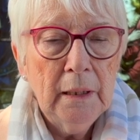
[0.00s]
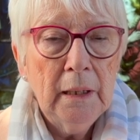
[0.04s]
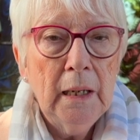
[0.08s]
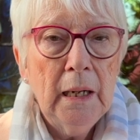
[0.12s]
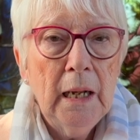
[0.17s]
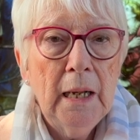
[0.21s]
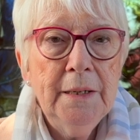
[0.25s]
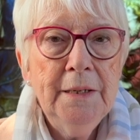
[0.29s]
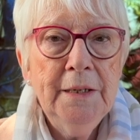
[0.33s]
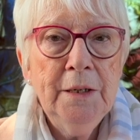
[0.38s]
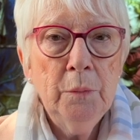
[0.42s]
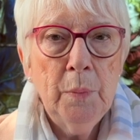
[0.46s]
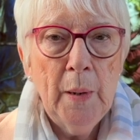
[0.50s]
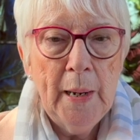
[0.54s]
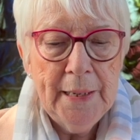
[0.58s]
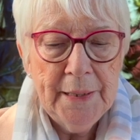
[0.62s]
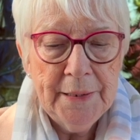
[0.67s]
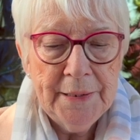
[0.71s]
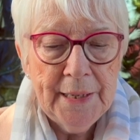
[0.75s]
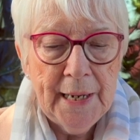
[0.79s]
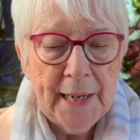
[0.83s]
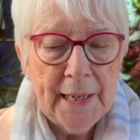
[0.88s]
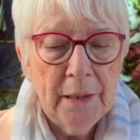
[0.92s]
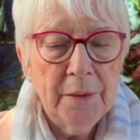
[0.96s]
And he
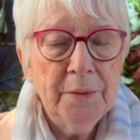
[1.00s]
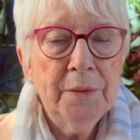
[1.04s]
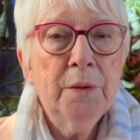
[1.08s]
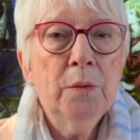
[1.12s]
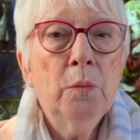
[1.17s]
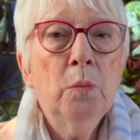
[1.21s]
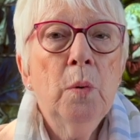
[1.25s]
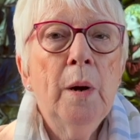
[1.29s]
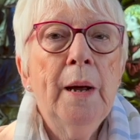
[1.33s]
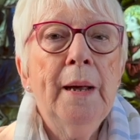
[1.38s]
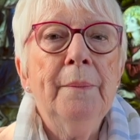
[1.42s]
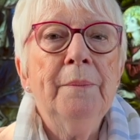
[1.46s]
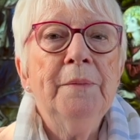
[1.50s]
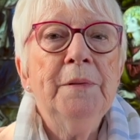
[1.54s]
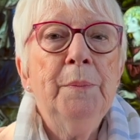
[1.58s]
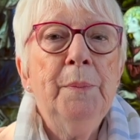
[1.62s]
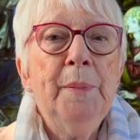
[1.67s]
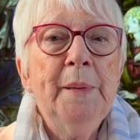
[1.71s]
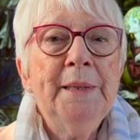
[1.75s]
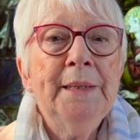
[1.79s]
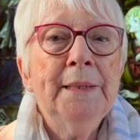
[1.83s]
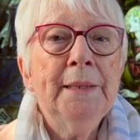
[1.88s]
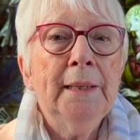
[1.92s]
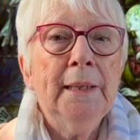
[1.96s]
went out and wept
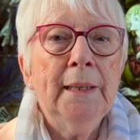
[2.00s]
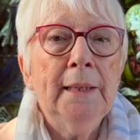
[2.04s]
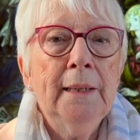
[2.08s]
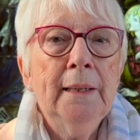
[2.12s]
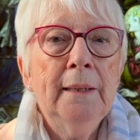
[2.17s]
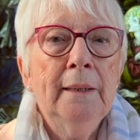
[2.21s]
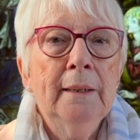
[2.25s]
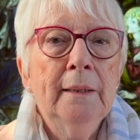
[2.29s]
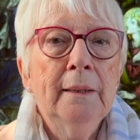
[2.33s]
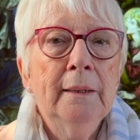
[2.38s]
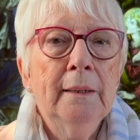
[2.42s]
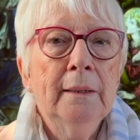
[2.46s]
bitterly.